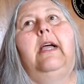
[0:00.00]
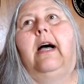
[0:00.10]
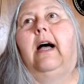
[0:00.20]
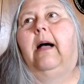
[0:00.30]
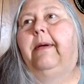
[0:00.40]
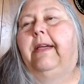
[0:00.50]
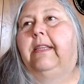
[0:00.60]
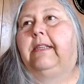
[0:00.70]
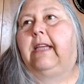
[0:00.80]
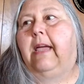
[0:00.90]
uh, and
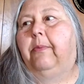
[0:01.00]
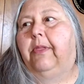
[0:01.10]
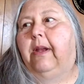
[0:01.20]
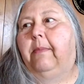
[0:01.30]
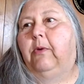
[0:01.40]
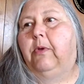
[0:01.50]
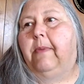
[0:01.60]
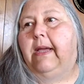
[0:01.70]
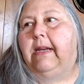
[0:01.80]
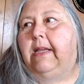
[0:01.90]
the table that I made with
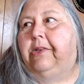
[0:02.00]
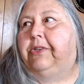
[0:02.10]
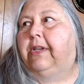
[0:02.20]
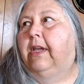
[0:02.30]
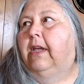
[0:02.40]
my niece